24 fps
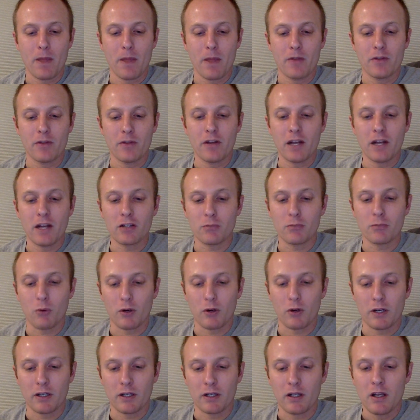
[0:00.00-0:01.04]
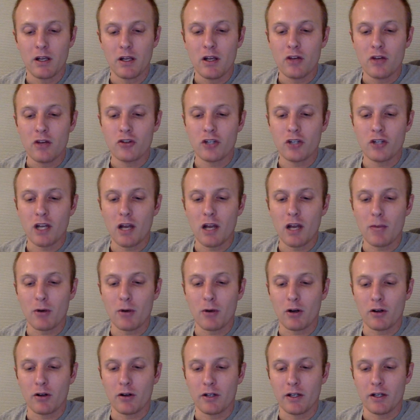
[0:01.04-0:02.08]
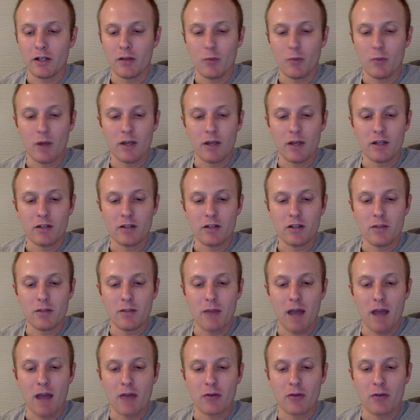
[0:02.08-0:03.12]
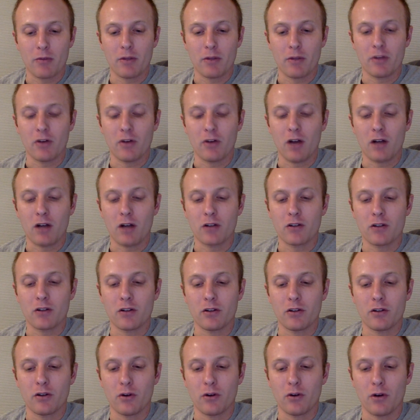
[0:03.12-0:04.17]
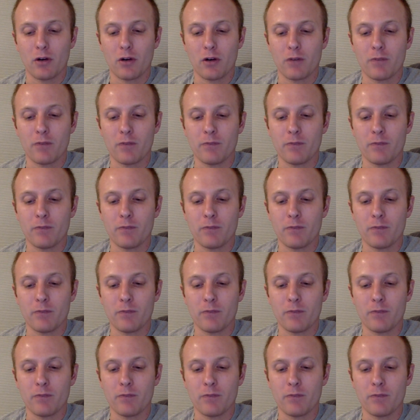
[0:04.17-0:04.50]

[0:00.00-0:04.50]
The next morning, she got up early and went into the bathroom and locked the door.